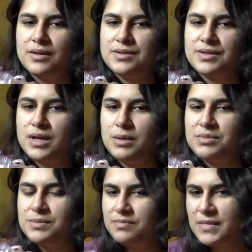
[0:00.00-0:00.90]

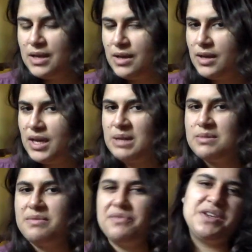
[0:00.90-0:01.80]
Snubs, and
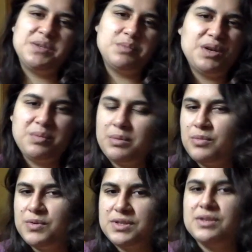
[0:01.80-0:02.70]
maybe Facebook, but
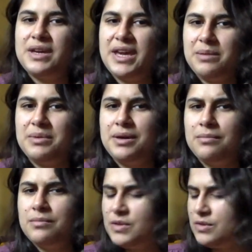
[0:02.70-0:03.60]
mostly eBay
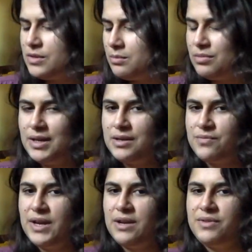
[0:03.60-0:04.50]
is the place to
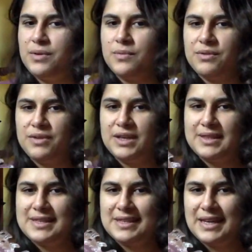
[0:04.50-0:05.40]
find if you want to get
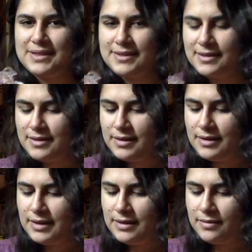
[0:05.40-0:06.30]
these guys.
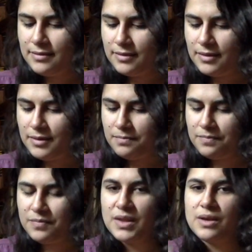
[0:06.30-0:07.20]
And
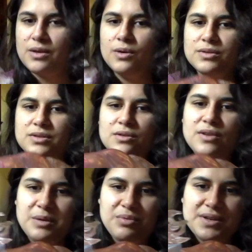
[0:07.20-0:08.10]
also,
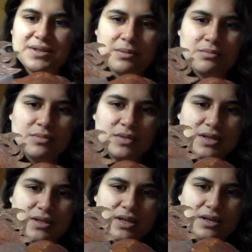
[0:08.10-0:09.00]
like Prism,
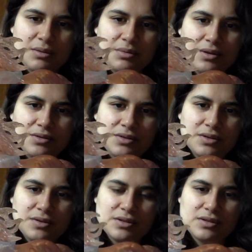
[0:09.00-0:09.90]
this neck ribbon
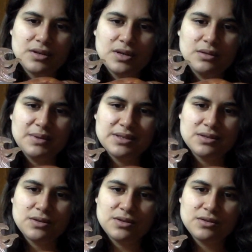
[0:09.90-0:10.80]
also is based
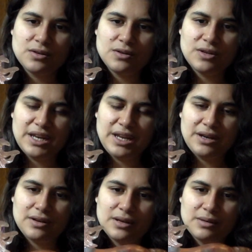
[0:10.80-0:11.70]
on certain
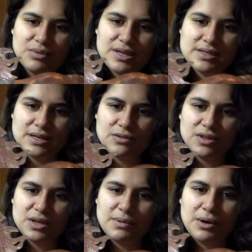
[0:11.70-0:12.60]
lighting, blends in
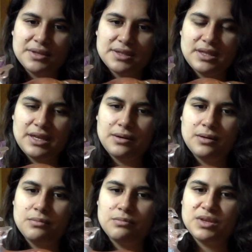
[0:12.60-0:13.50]
really well with
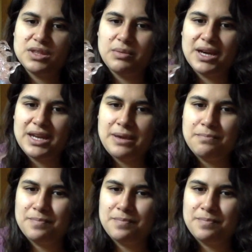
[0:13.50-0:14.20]
the body.